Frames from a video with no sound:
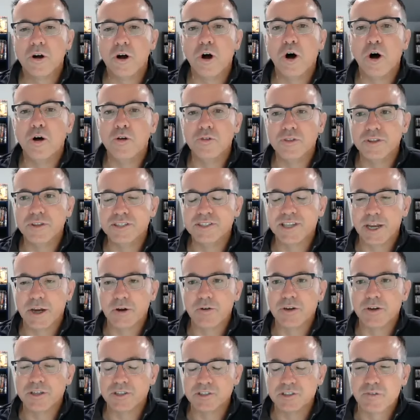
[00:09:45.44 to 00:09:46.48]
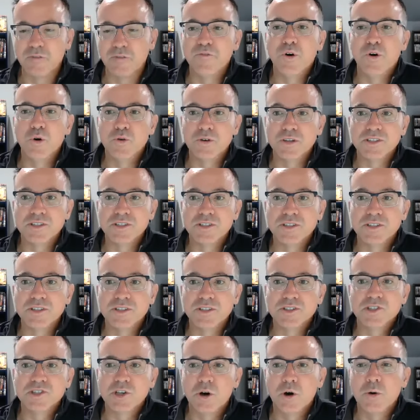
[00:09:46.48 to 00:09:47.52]
all these areas of focus
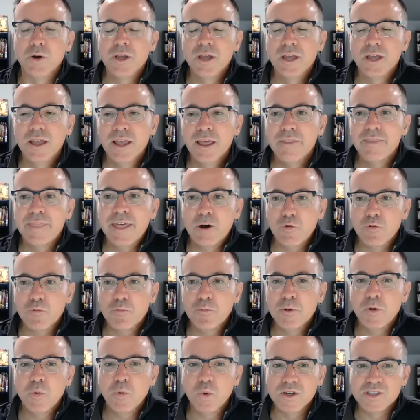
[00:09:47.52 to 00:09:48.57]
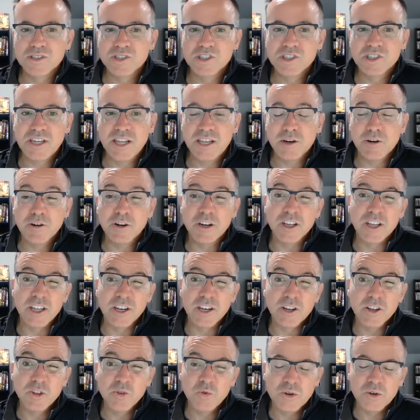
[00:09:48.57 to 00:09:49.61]
so that would be one standard
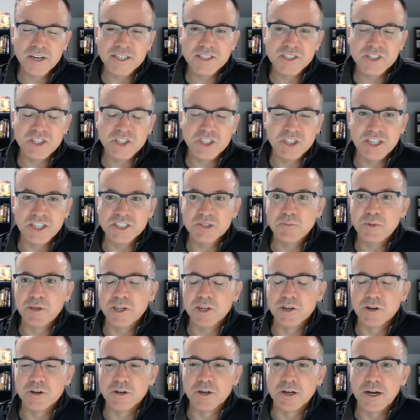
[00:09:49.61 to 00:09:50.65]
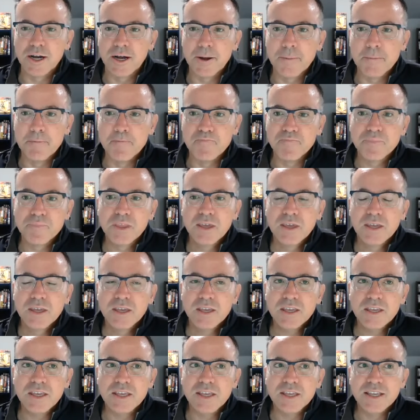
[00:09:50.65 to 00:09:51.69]
another one i'd suggest peter um,
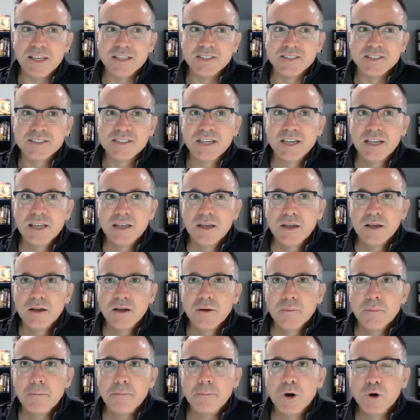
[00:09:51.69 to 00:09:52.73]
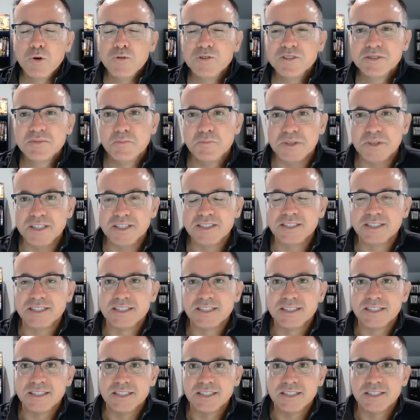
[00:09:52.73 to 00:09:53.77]
is most
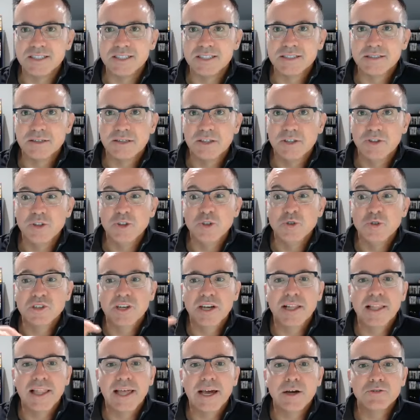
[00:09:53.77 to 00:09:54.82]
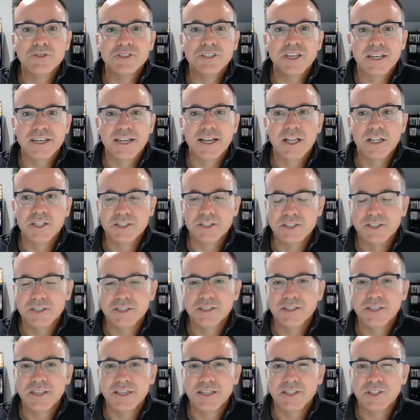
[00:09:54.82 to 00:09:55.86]
businesses use cloud technology
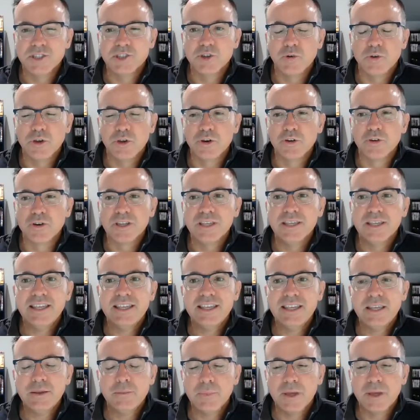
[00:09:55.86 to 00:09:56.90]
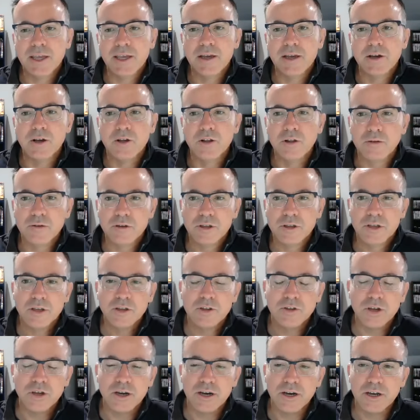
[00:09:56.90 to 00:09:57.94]
these days. So your email,
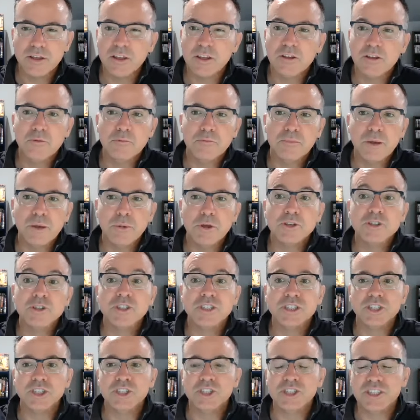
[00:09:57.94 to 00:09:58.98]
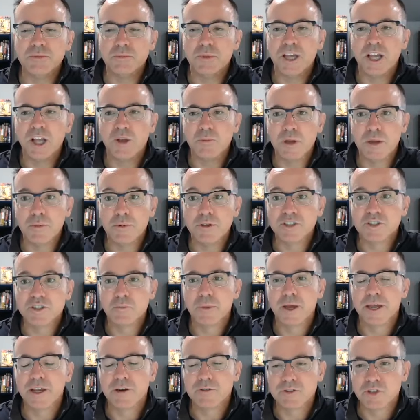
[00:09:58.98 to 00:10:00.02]
uh, maybe using Gmail, maybe using
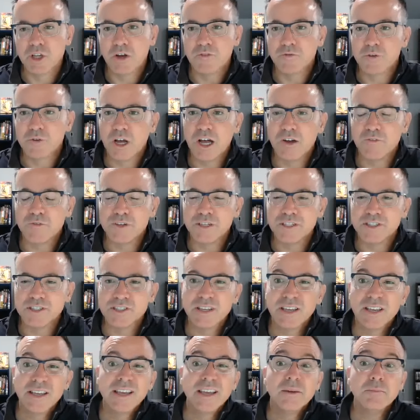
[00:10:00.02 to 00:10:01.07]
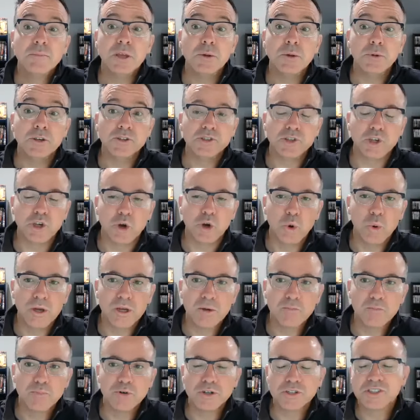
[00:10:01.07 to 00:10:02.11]
Microsoft Office, maybe using
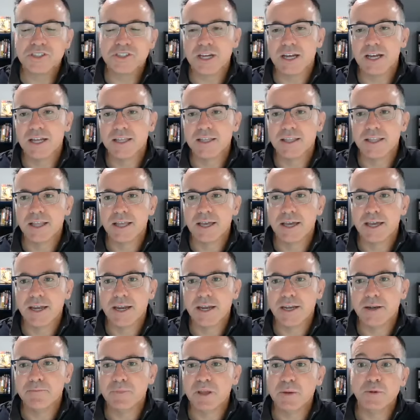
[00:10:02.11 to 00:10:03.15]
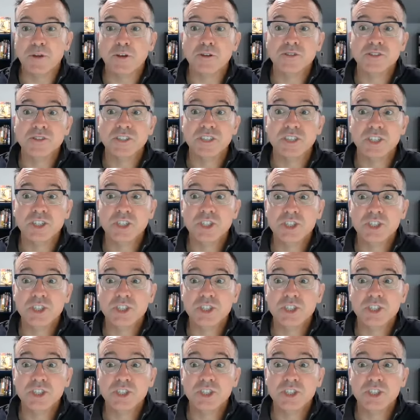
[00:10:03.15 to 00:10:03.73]
QuickBooks Online, maybe using